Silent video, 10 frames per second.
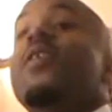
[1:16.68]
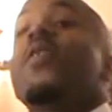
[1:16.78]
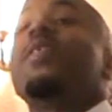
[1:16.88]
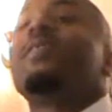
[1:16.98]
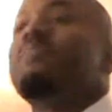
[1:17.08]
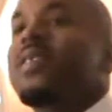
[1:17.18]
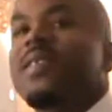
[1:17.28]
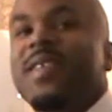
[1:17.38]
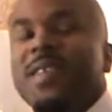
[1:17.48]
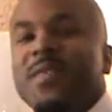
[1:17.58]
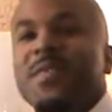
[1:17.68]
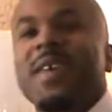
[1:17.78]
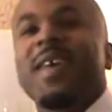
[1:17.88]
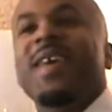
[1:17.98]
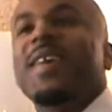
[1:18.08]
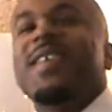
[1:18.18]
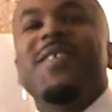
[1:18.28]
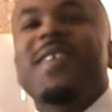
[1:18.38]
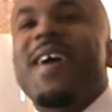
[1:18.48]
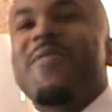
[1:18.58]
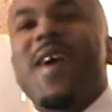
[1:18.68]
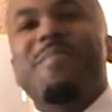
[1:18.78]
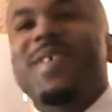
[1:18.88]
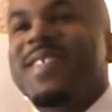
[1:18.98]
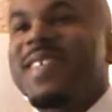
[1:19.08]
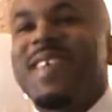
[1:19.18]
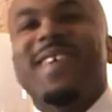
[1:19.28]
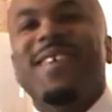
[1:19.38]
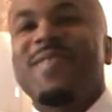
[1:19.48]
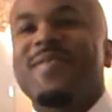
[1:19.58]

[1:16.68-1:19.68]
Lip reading: hurt is bigger than you, you're not going to have much to give.